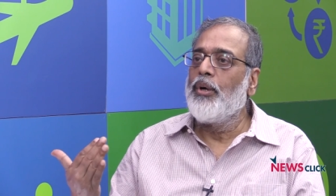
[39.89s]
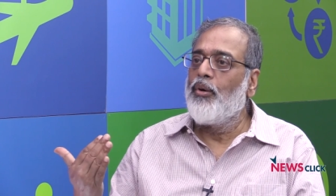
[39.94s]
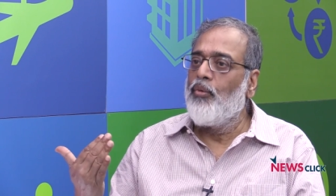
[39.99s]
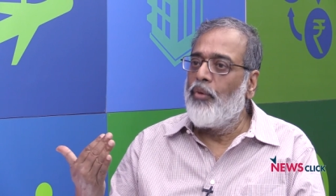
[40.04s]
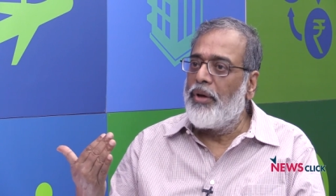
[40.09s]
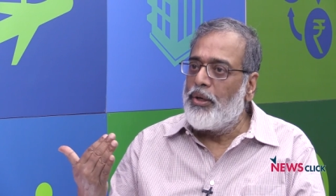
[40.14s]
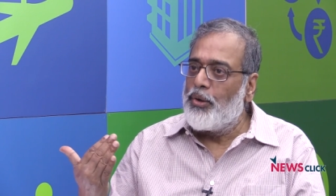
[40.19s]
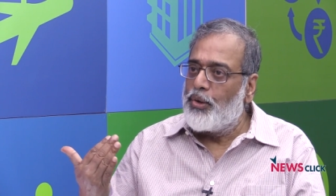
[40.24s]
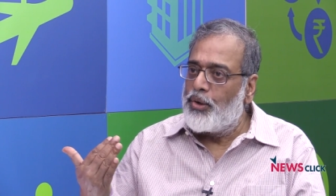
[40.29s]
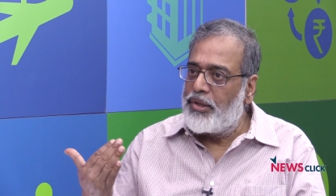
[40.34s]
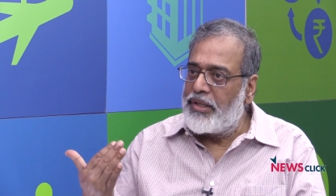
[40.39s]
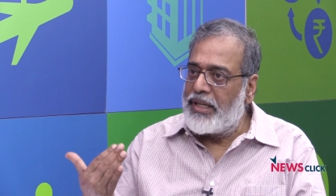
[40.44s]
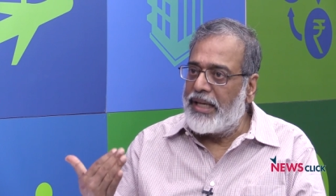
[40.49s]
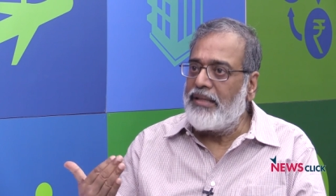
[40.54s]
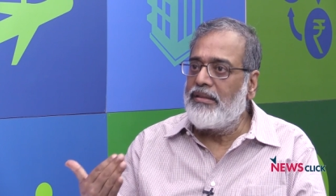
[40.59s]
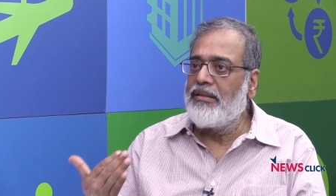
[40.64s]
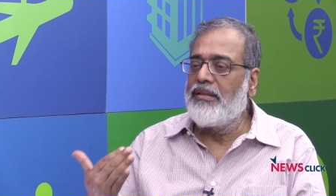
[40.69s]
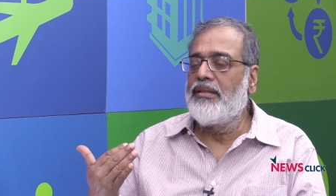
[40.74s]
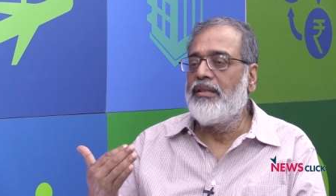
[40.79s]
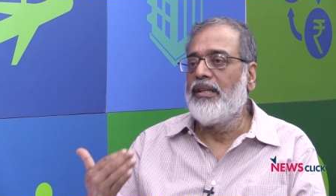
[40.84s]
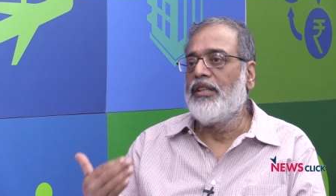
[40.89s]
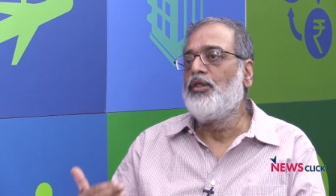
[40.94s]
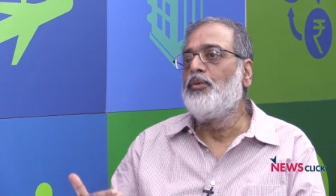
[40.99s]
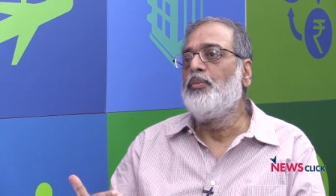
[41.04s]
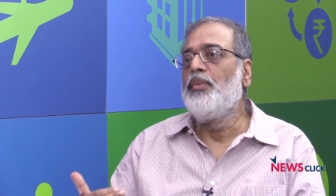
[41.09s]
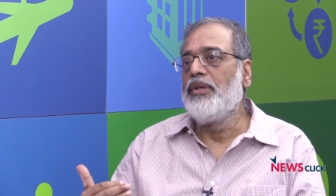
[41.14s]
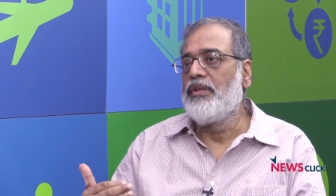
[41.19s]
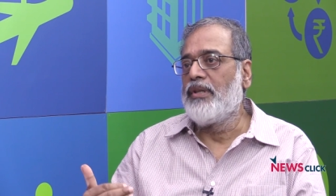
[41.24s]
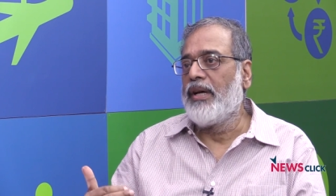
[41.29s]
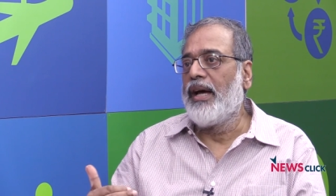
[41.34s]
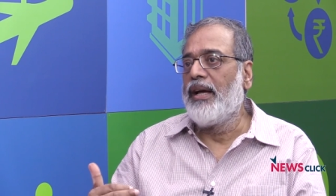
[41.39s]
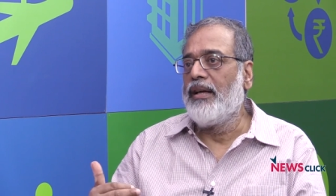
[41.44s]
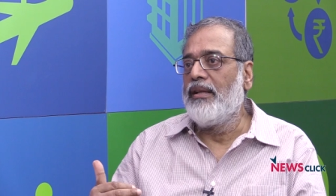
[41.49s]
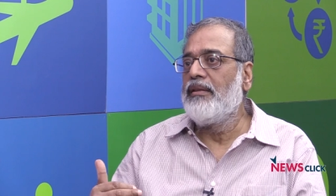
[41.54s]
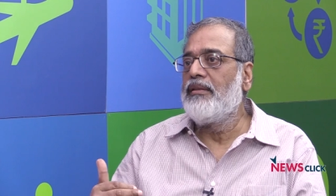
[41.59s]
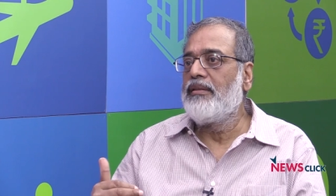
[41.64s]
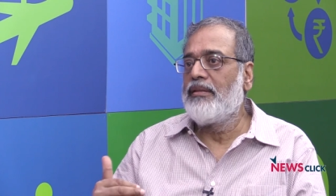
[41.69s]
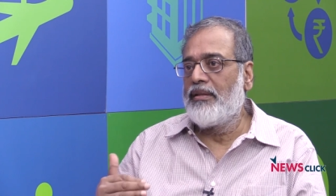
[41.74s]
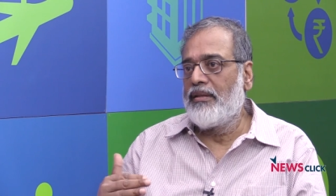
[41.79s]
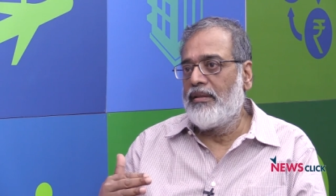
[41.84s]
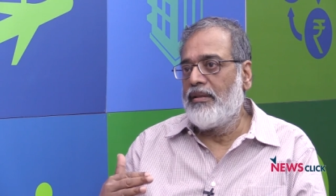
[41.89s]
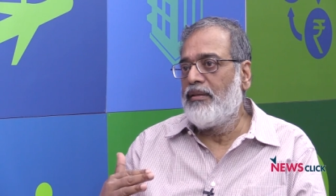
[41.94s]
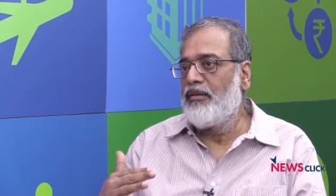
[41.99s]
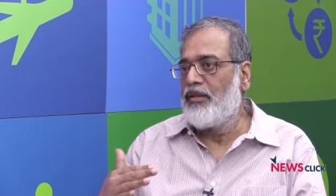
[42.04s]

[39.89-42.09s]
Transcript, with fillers: When you test such missiles,